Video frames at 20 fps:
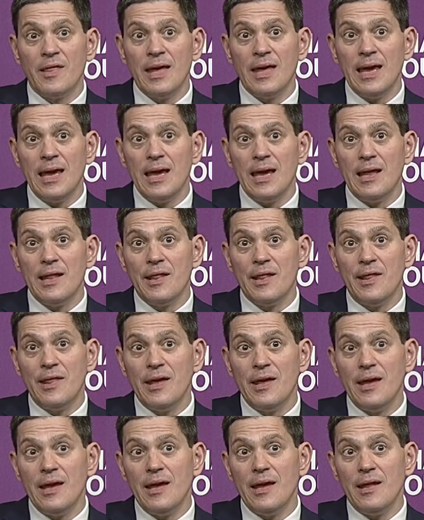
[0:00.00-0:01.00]
the,
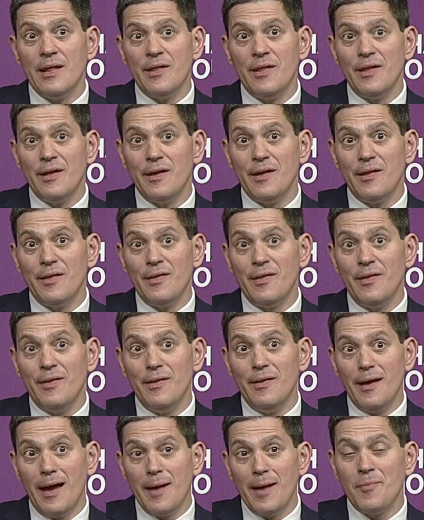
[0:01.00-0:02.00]
the, the,
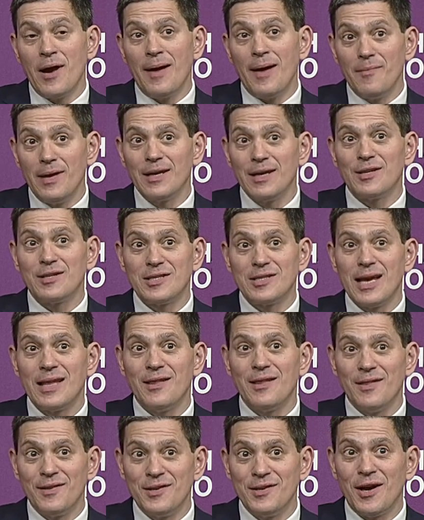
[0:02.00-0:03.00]
Abraham Lincoln
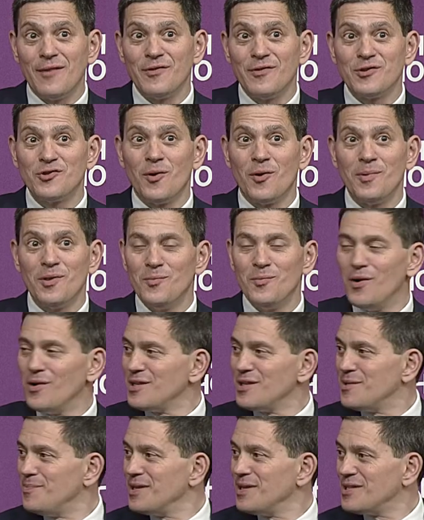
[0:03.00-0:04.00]
said that the toughest job in the
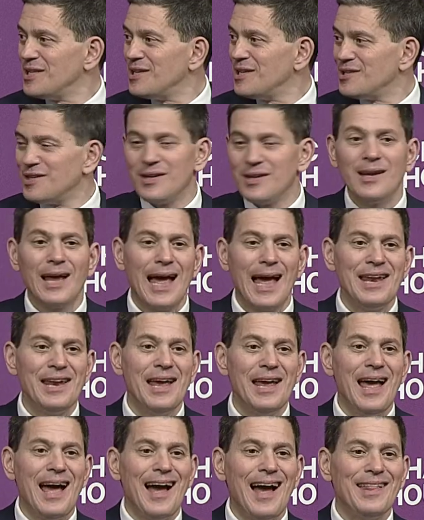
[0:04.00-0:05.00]
world is to be a citizen.
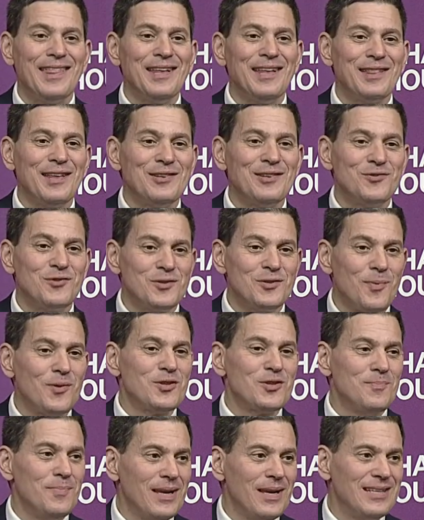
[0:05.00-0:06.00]
And I think there's
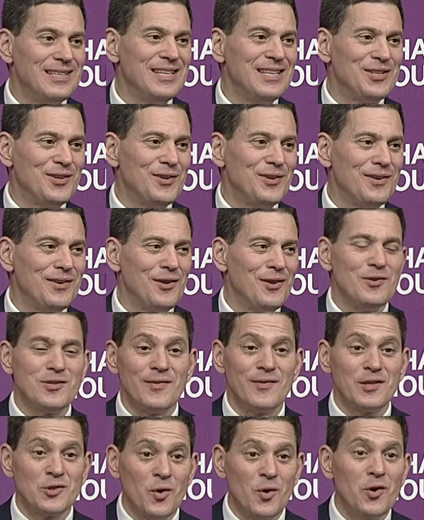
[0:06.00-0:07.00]
responsibilities on
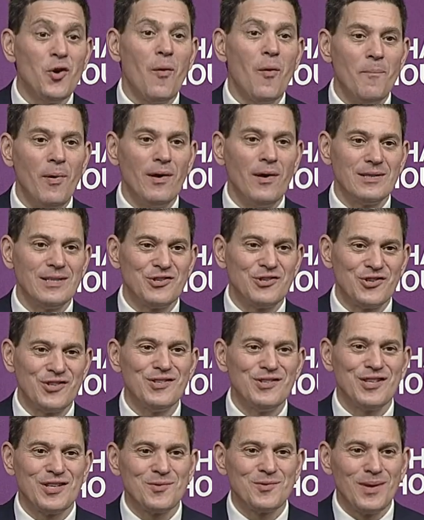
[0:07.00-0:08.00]
those of us who are not
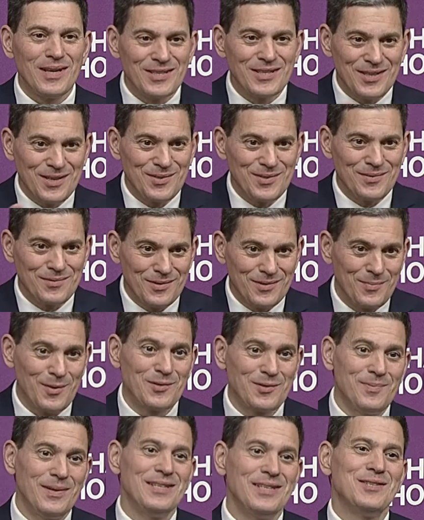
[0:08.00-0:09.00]
politicians as well as there's
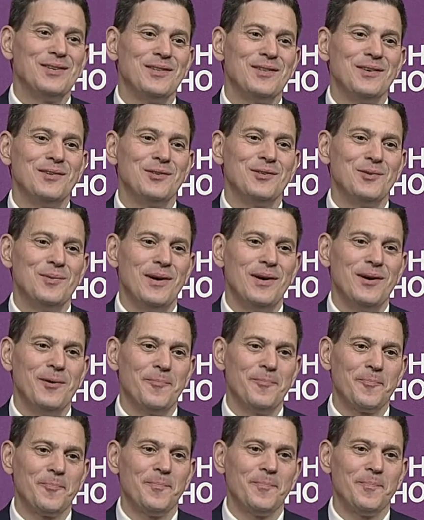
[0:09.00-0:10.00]
responsibilities on those who are.